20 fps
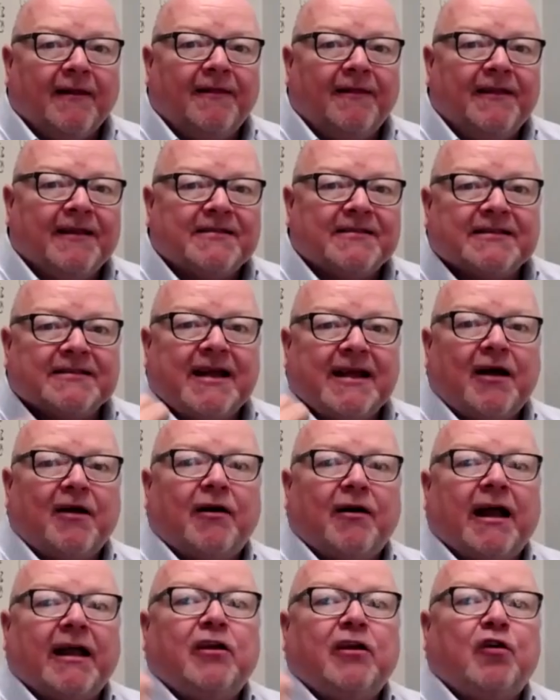This is how
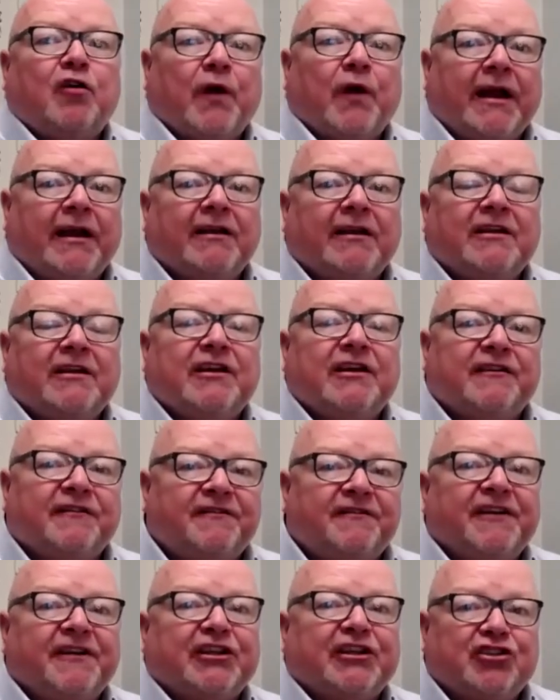I created
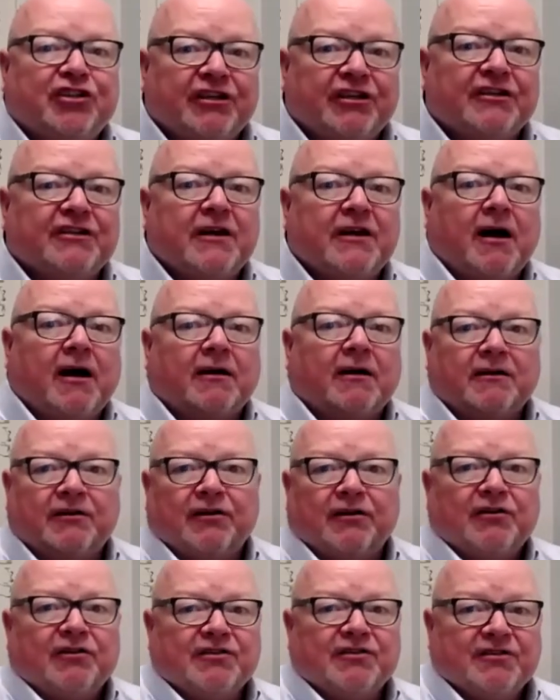conviction
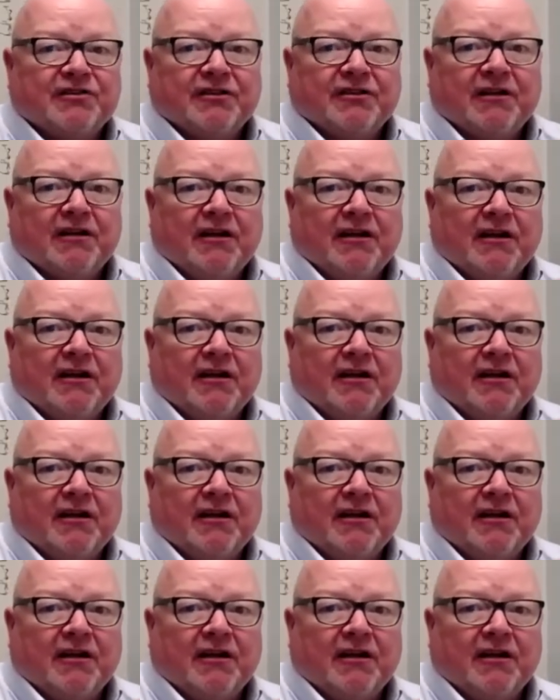doctors.